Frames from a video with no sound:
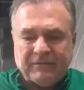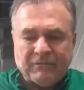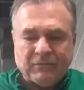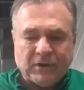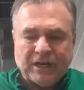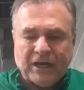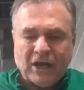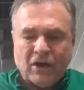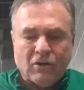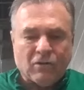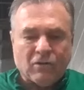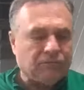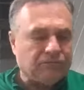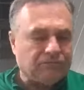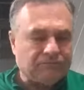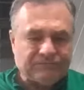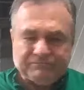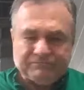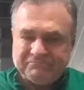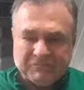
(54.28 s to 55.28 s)

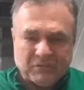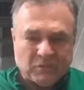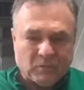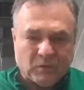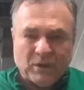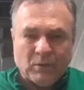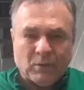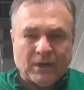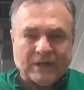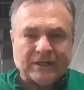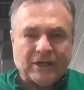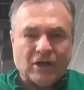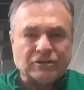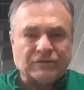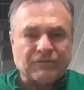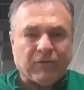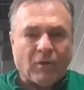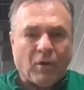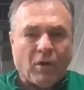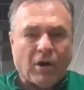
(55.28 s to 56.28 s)
We win
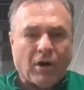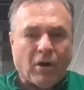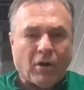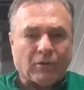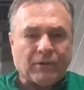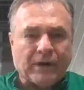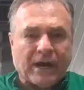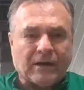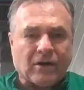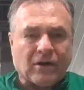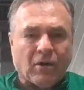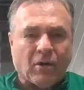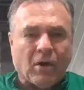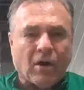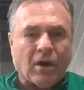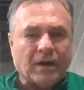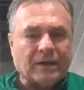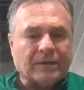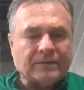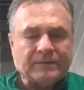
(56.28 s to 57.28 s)
those four, hold our
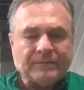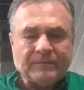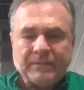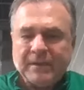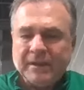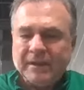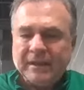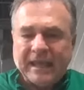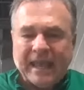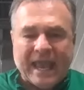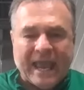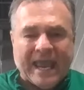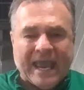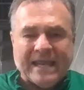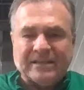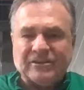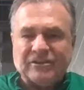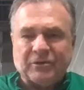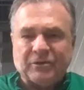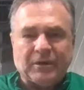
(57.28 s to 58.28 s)
court.
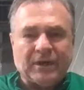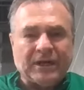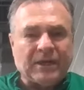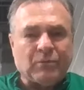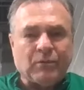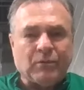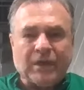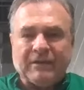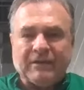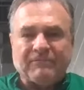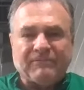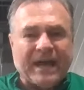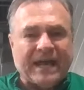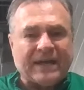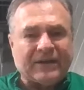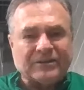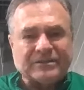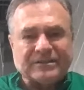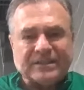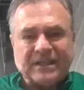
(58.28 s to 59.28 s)
8-3, we can
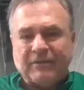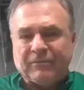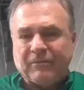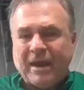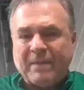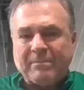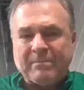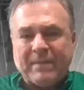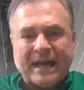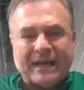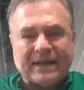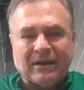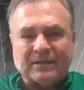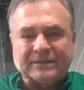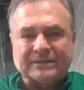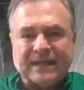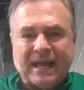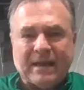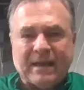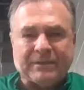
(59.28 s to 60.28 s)
find ourselves right back
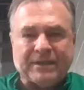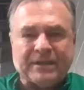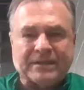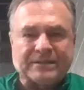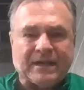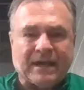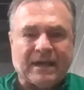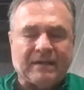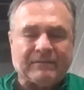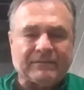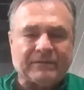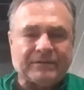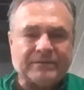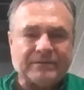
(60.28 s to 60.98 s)
on top of this conference.